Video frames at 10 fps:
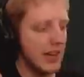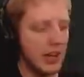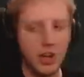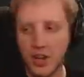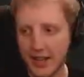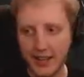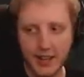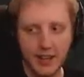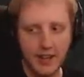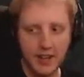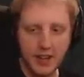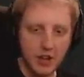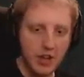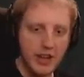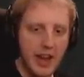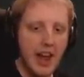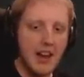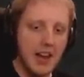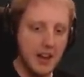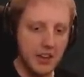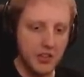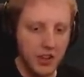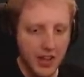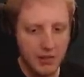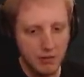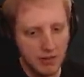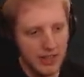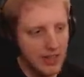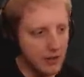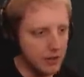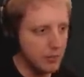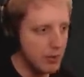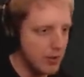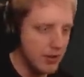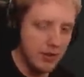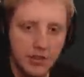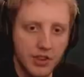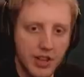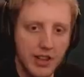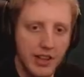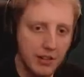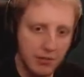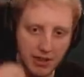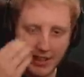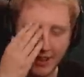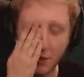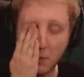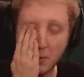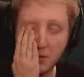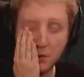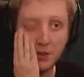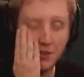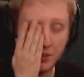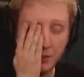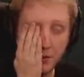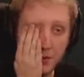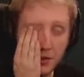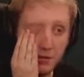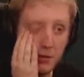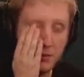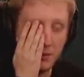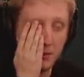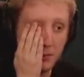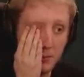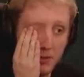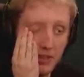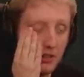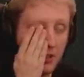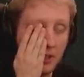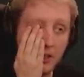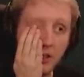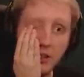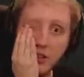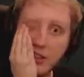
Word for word: And I got like a, I got like a headache and I started getting really irritable. So again, like really irritable for some reason. I was like, what the fuck's wrong with me? Why am I being a dick?